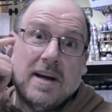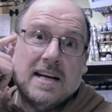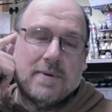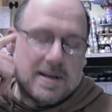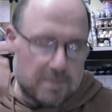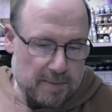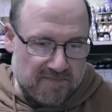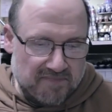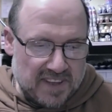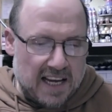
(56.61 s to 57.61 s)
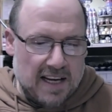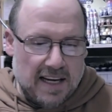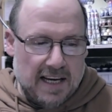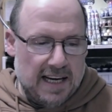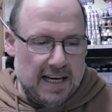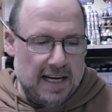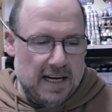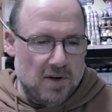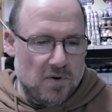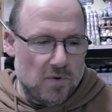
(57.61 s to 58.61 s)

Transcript: Anyway, uh,